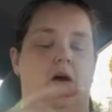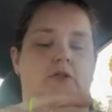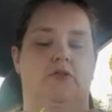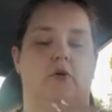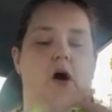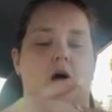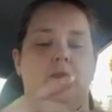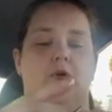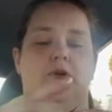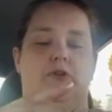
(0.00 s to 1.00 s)
So
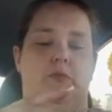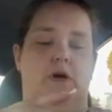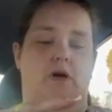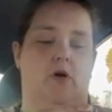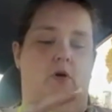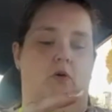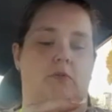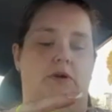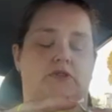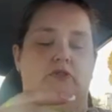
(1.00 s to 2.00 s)
I'm going to make a whole
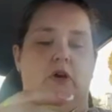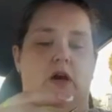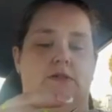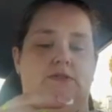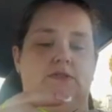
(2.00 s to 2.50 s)
bunch of hats